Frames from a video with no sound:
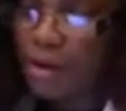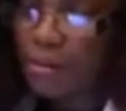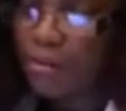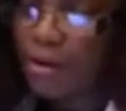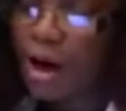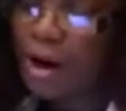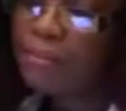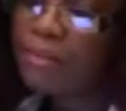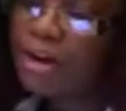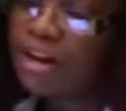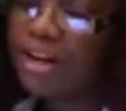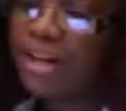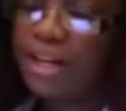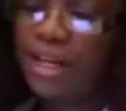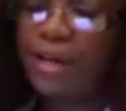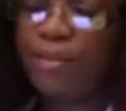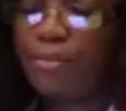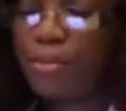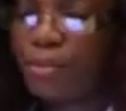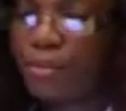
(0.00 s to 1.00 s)
Primary
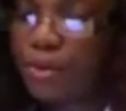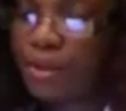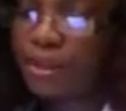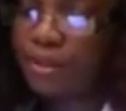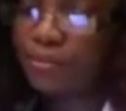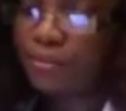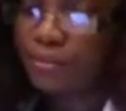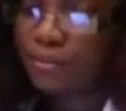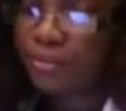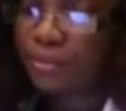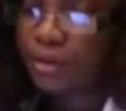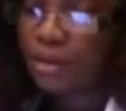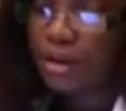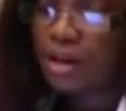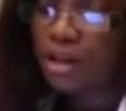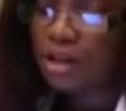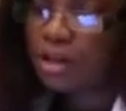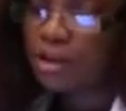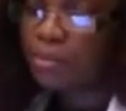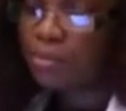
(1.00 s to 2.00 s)
endpoint.
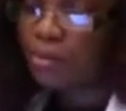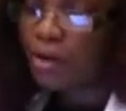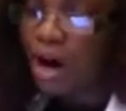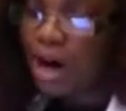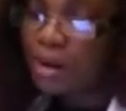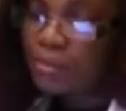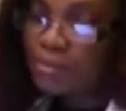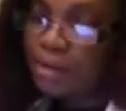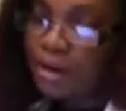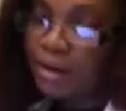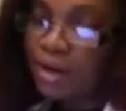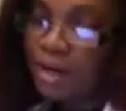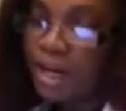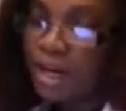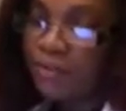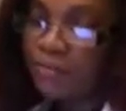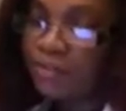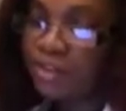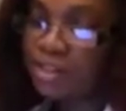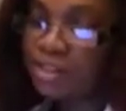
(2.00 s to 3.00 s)
The primary
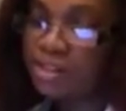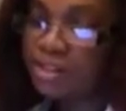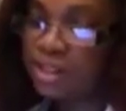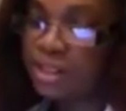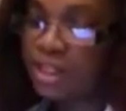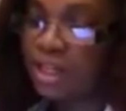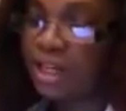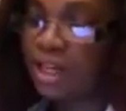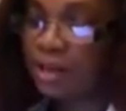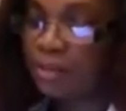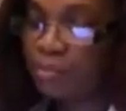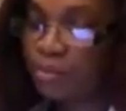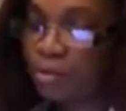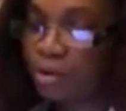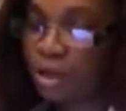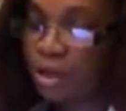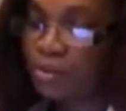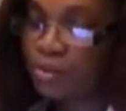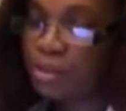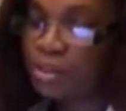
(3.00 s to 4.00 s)
efficacy
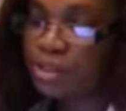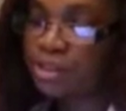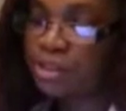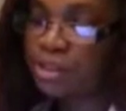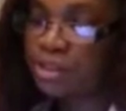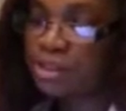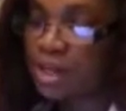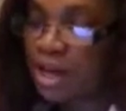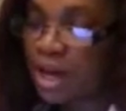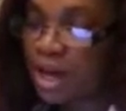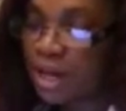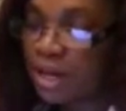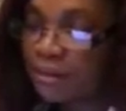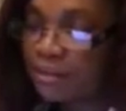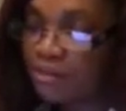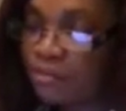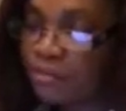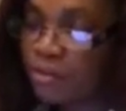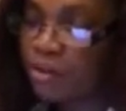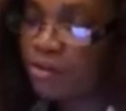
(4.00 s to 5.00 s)
endpoint was the
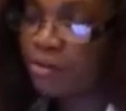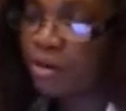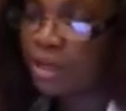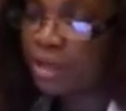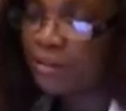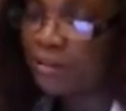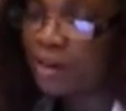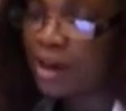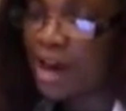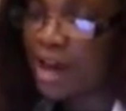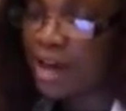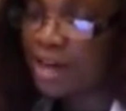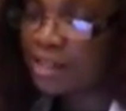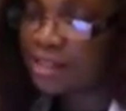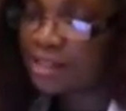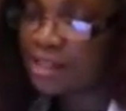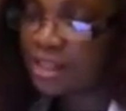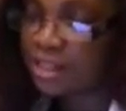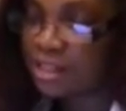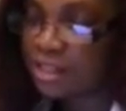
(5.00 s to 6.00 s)
time for
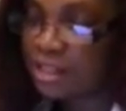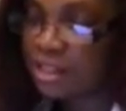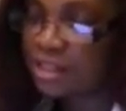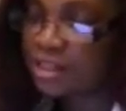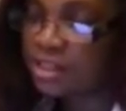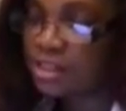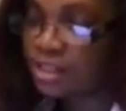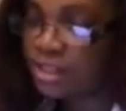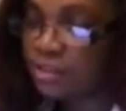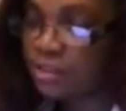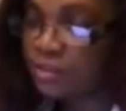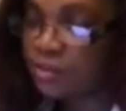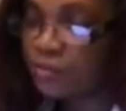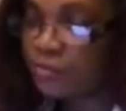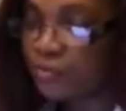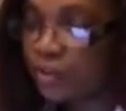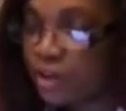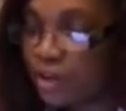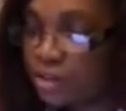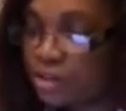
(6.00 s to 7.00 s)
randomization until the
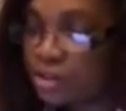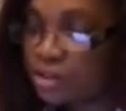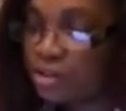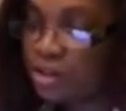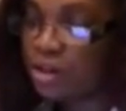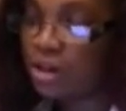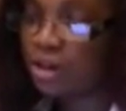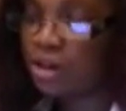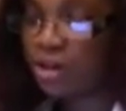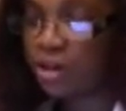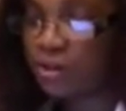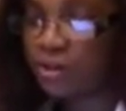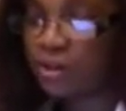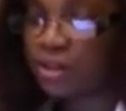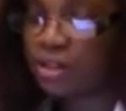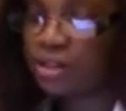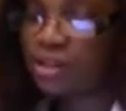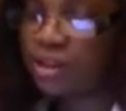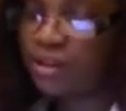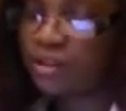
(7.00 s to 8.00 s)
first
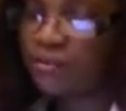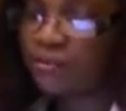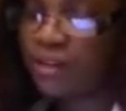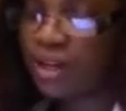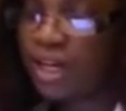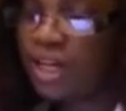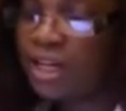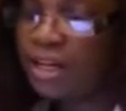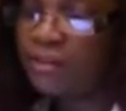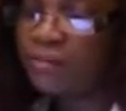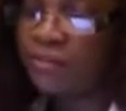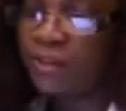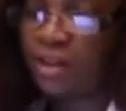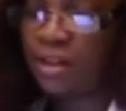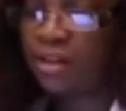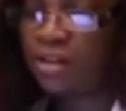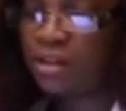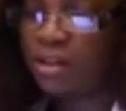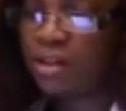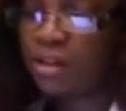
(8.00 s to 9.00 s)
occurrence of any
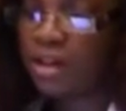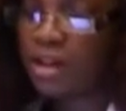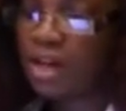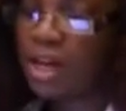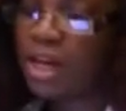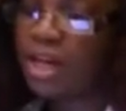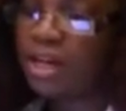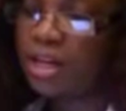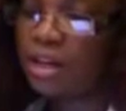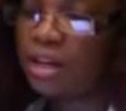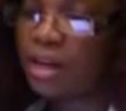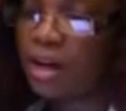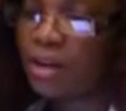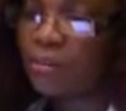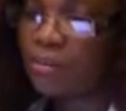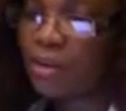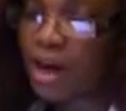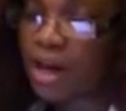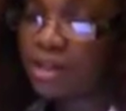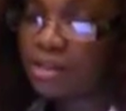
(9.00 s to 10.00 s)
event in the
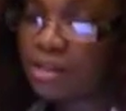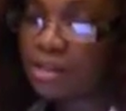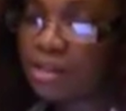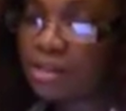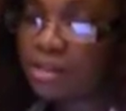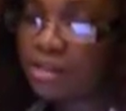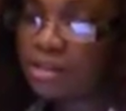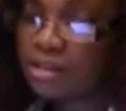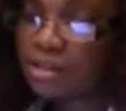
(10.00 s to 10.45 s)
composite